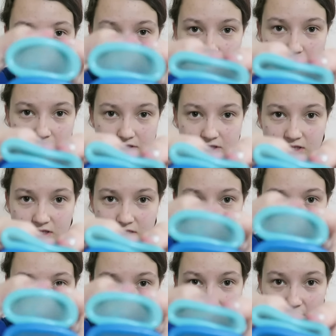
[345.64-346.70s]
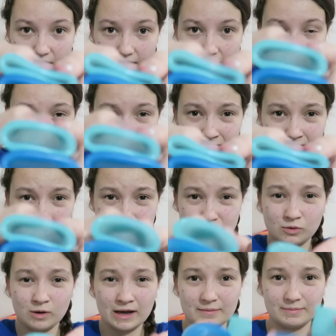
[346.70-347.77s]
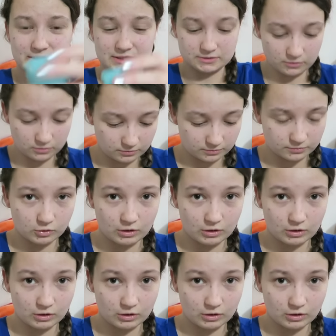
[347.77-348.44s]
You can see the difference there. It really is quite a bit, oh,